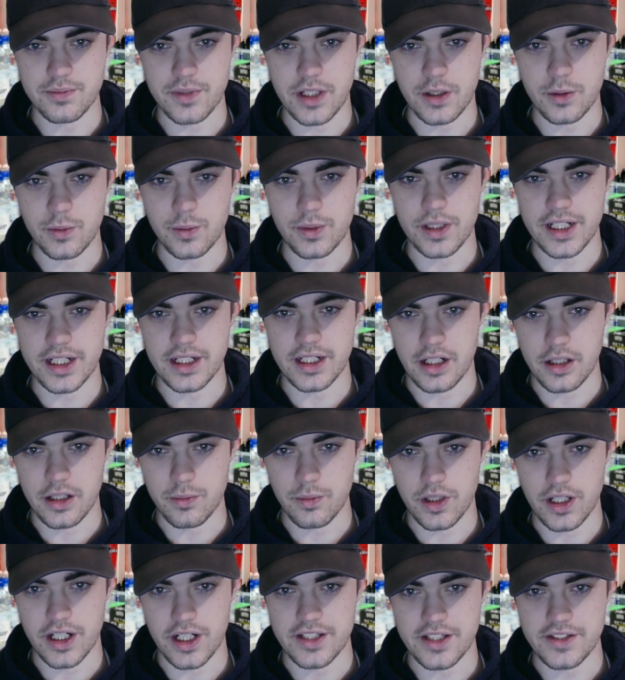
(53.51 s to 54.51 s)
role in our
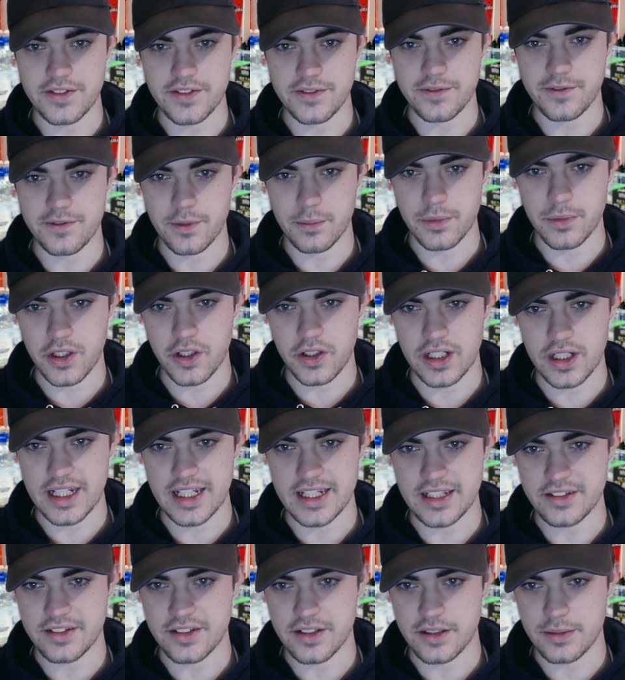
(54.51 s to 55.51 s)
rise from
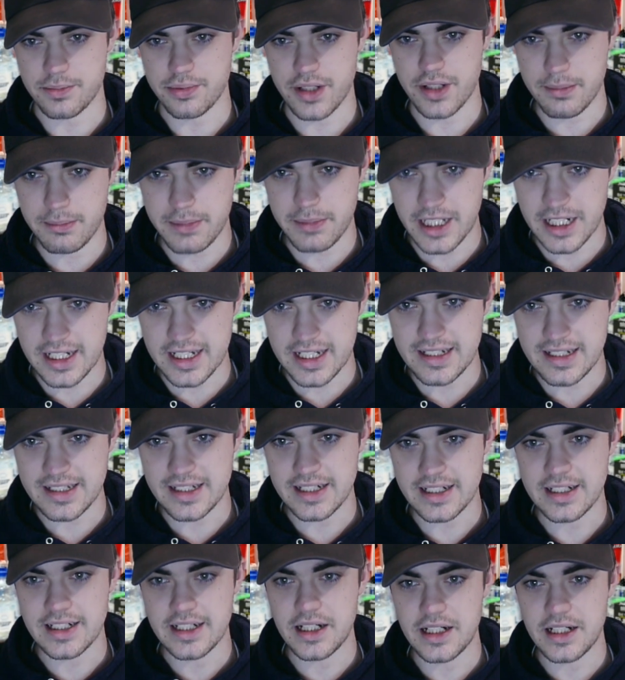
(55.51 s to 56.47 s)
non-league to the Premier League.